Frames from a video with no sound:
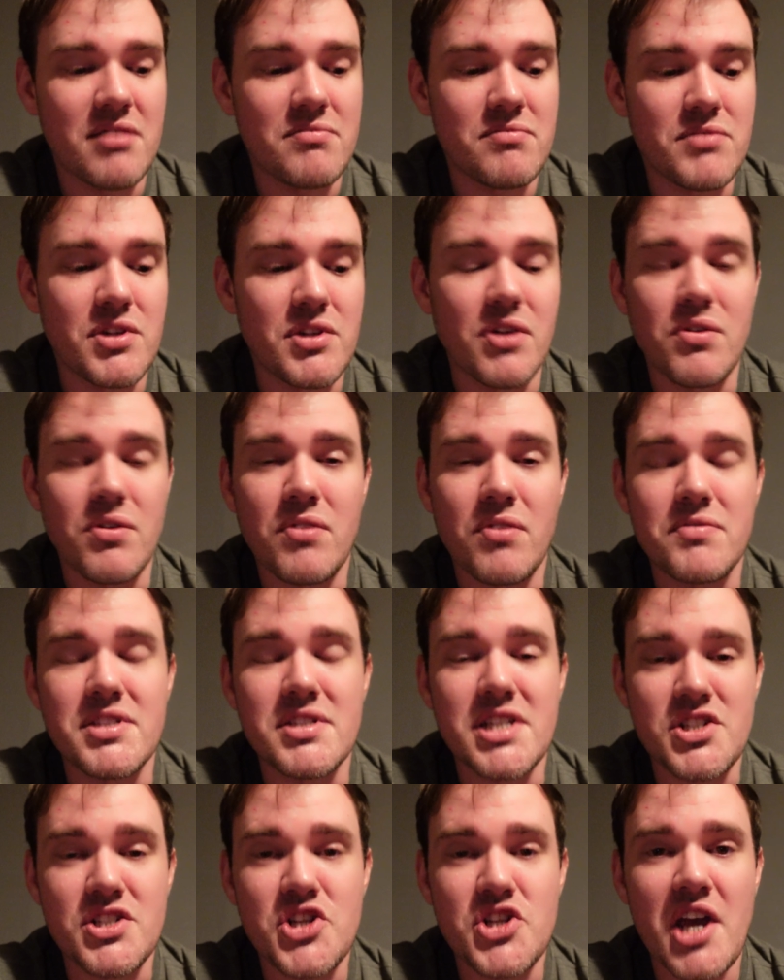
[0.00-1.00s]
You know,
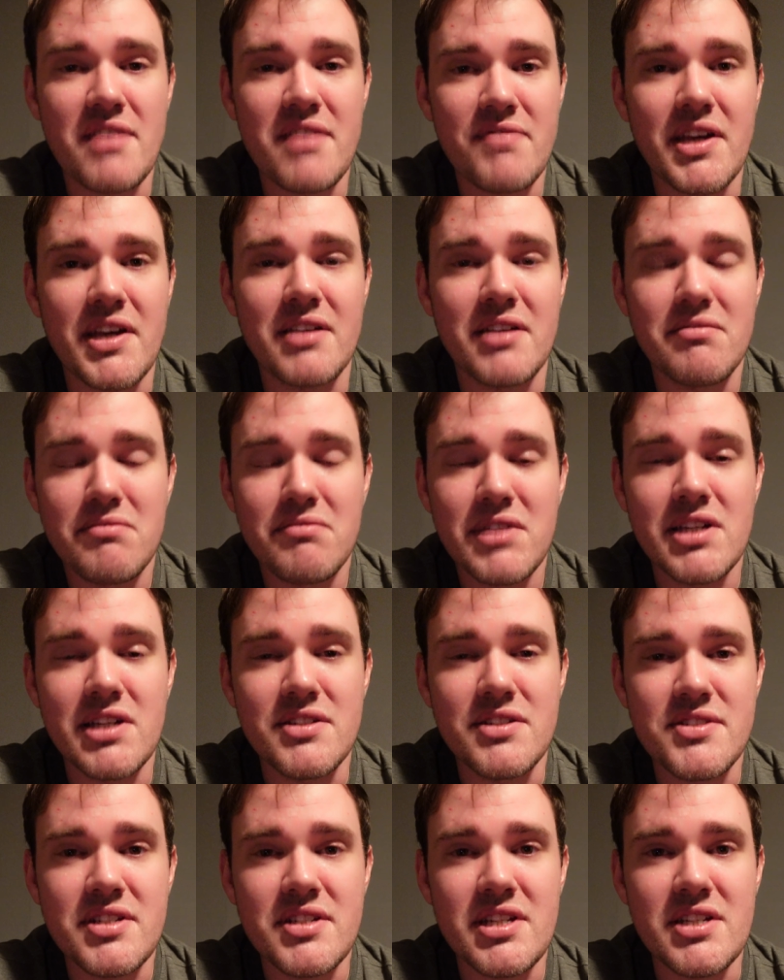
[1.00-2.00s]
obviously chafing
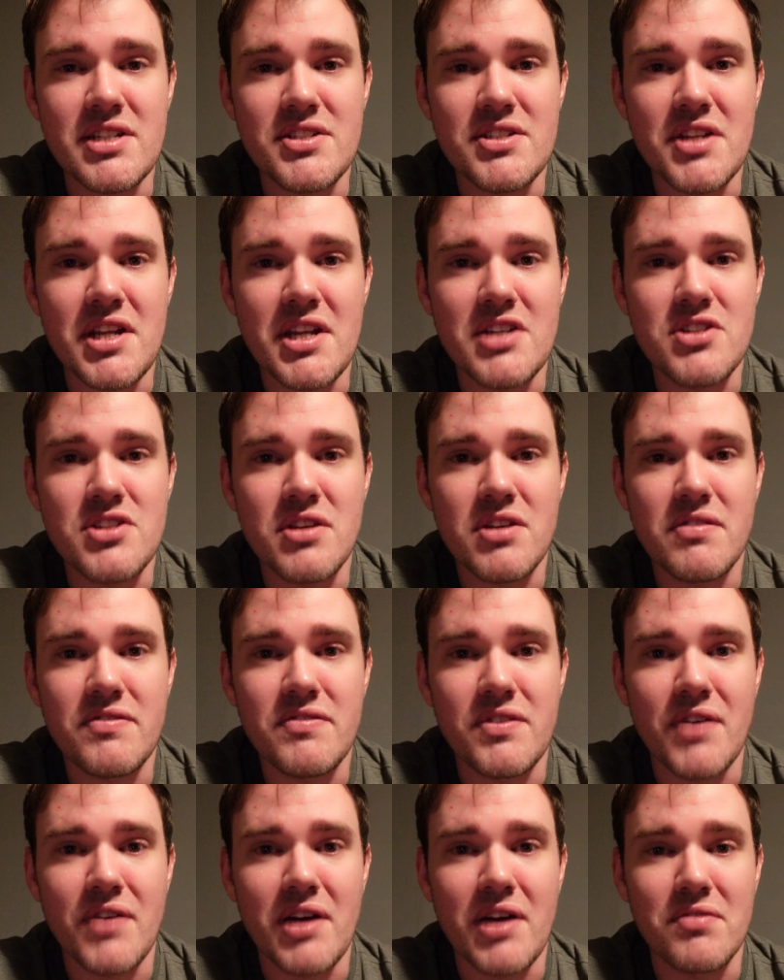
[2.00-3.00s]
is an issue if
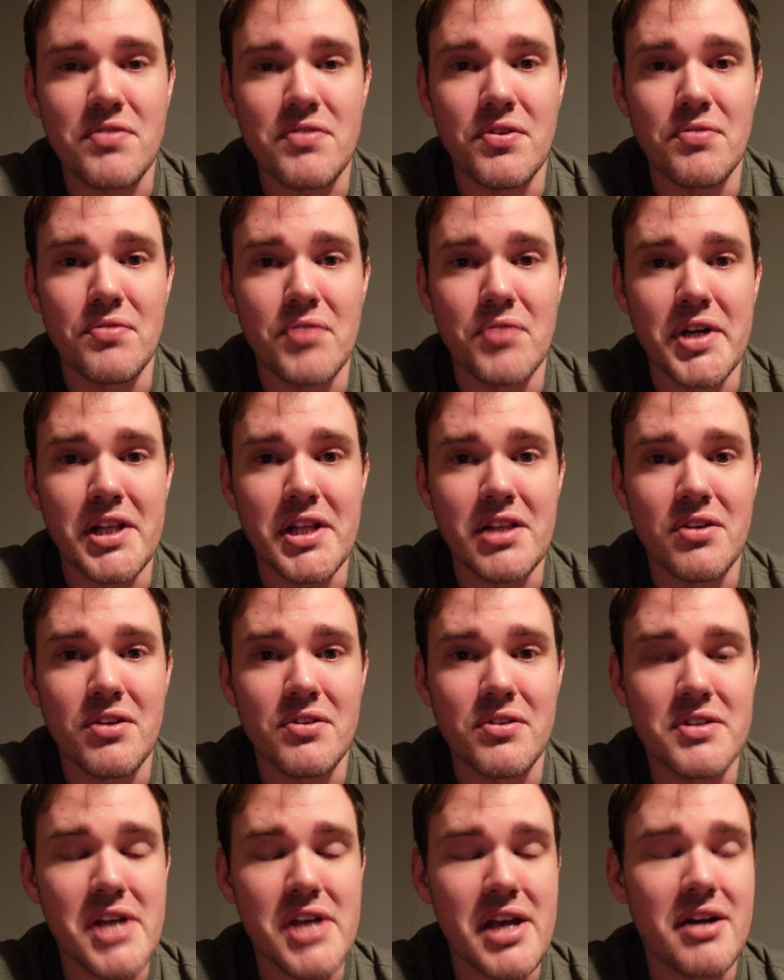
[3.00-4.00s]
you're out for a really
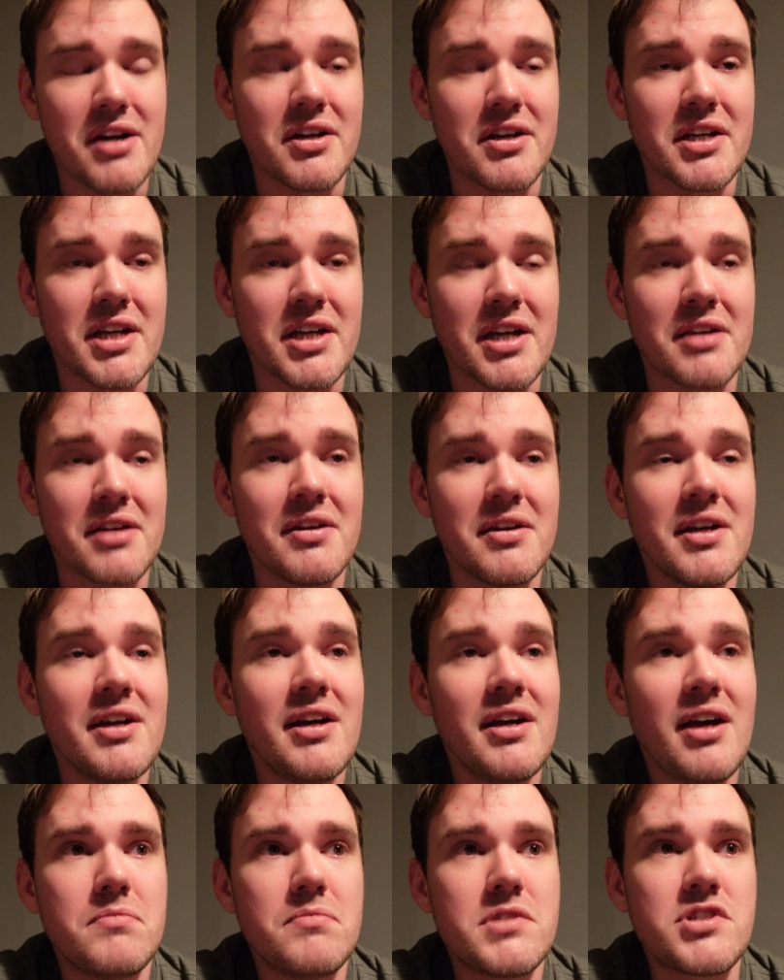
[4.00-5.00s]
long day hiking.
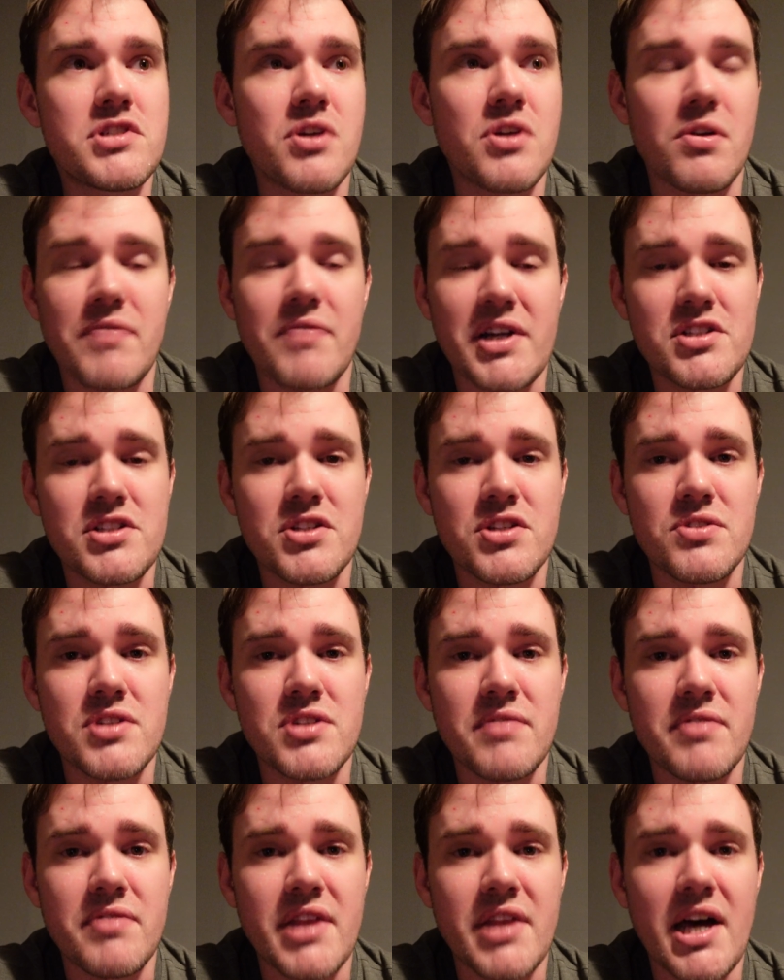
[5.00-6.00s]
So I've had to use
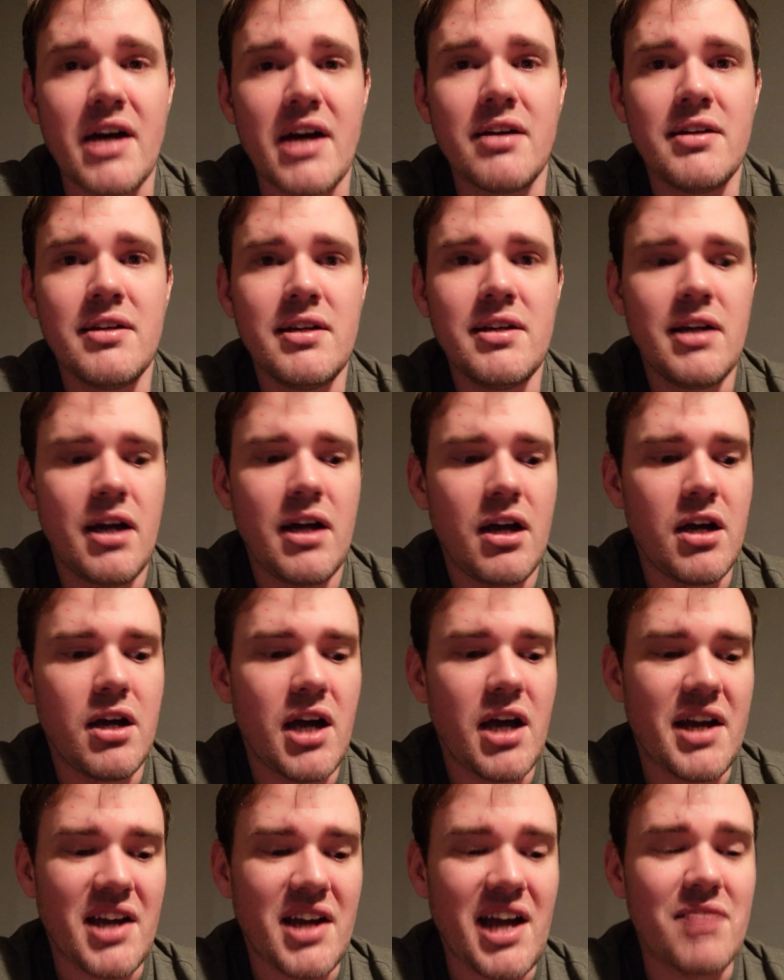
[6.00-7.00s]
it for that.
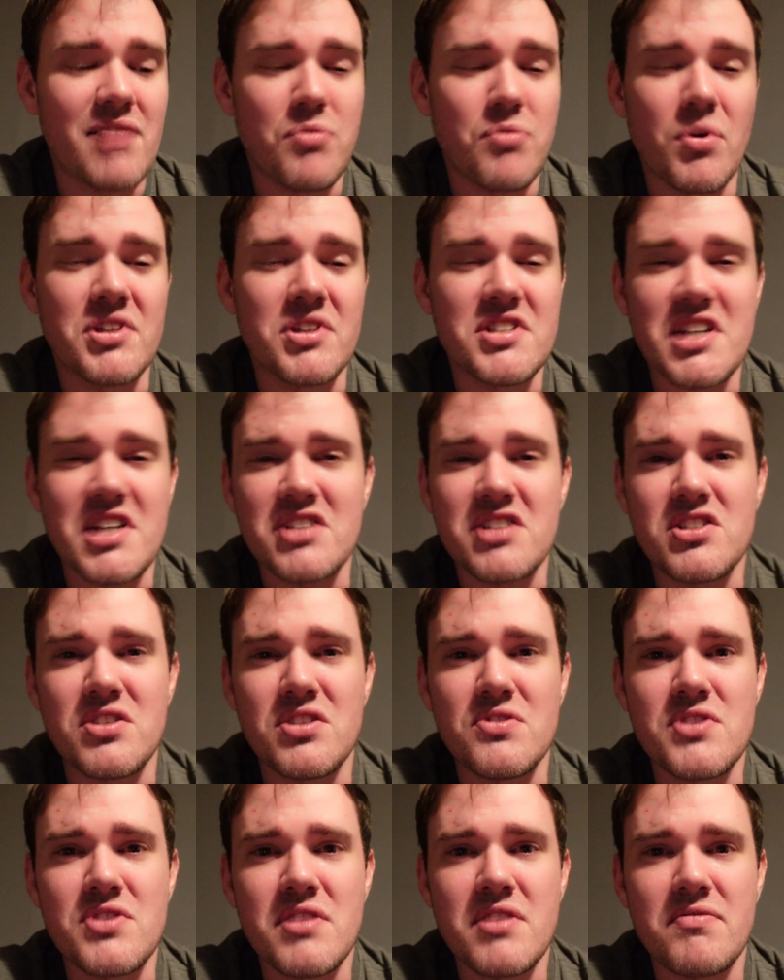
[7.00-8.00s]
And I have once had to
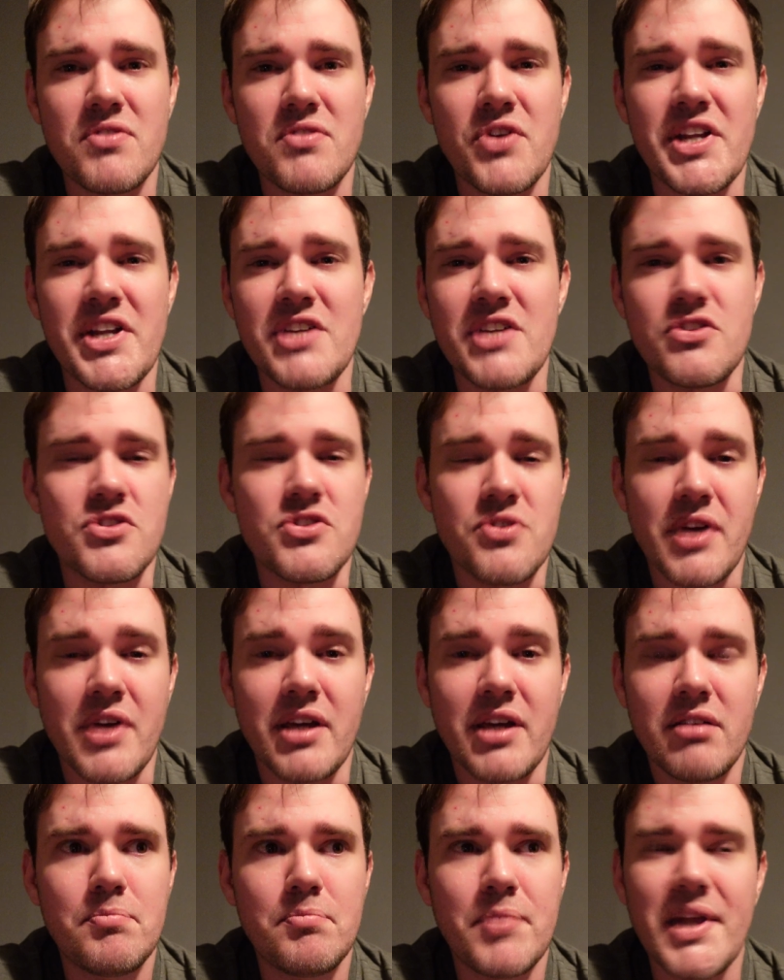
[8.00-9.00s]
use it for an
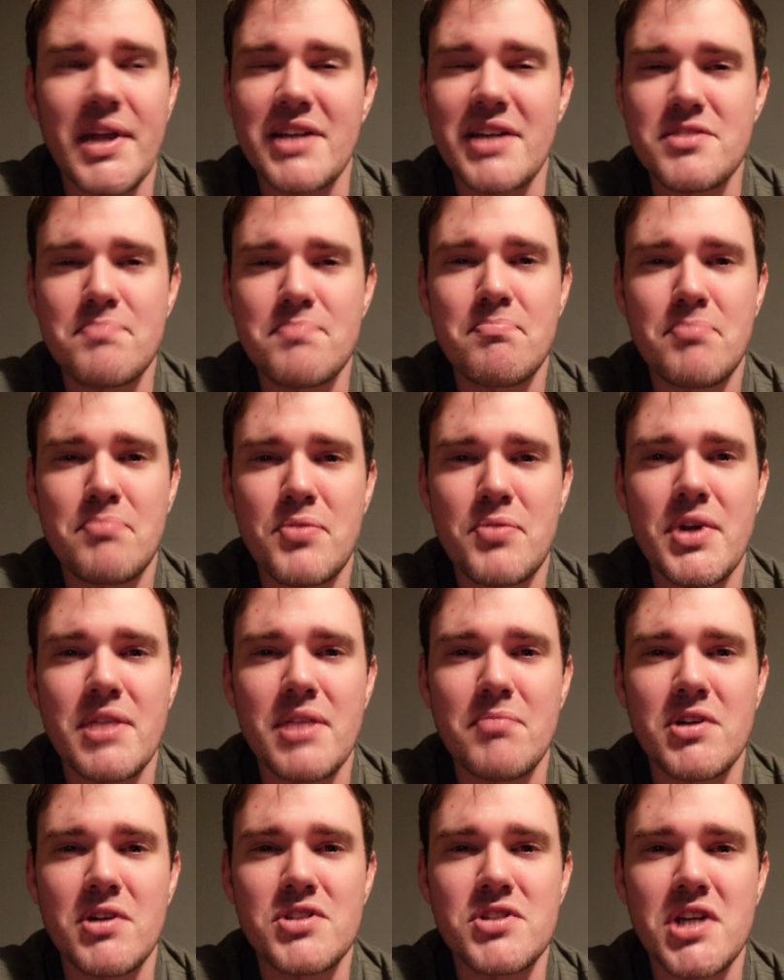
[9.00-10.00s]
injury, but that's pretty much